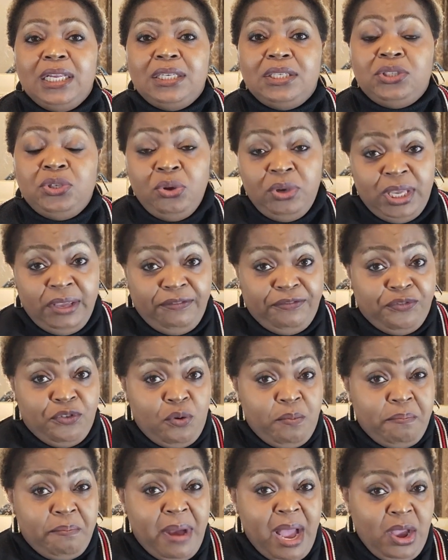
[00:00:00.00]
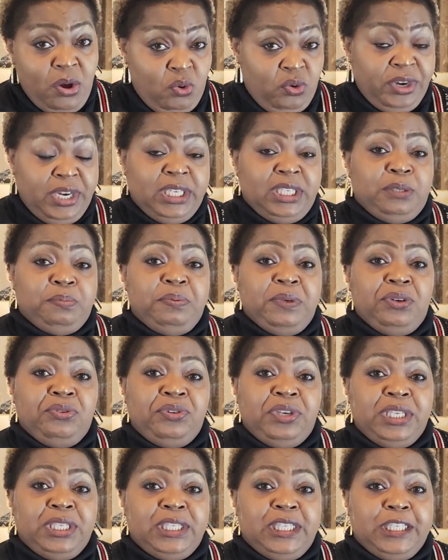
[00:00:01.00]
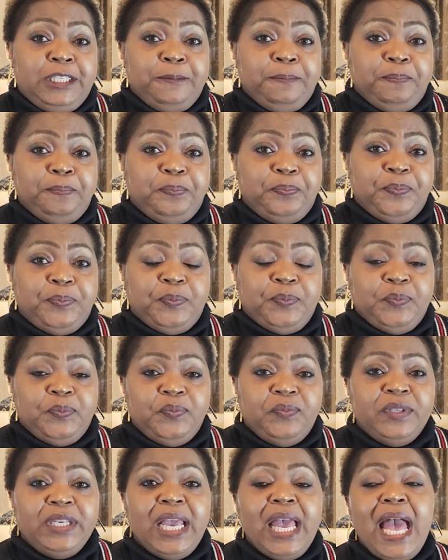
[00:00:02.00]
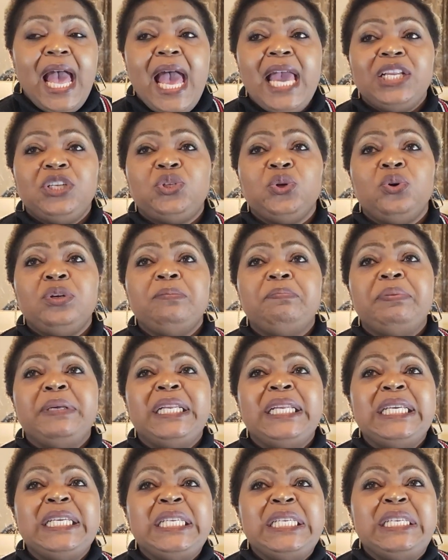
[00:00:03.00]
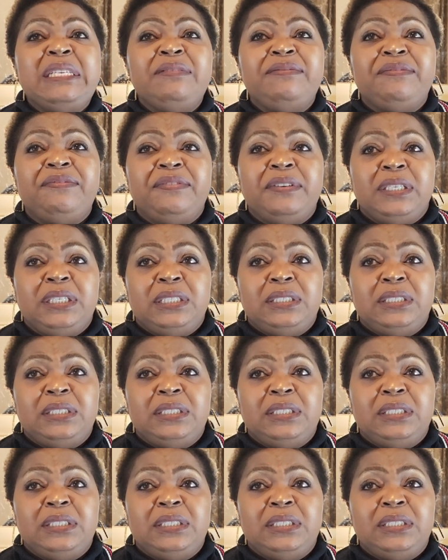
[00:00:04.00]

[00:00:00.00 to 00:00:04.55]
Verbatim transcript: Talking from my own experience, I don't believe